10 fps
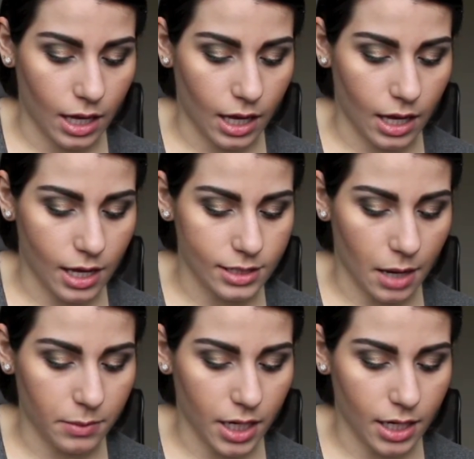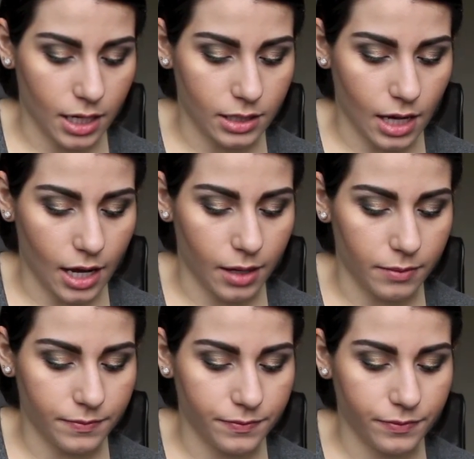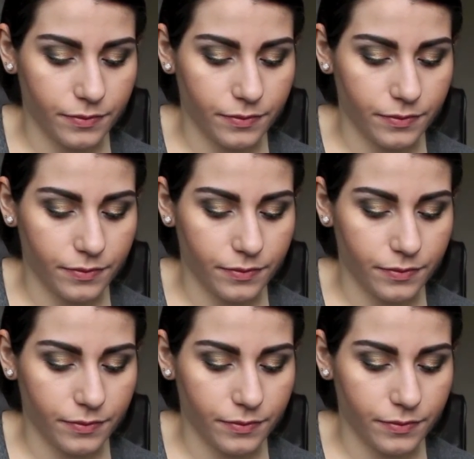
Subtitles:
And I'm going to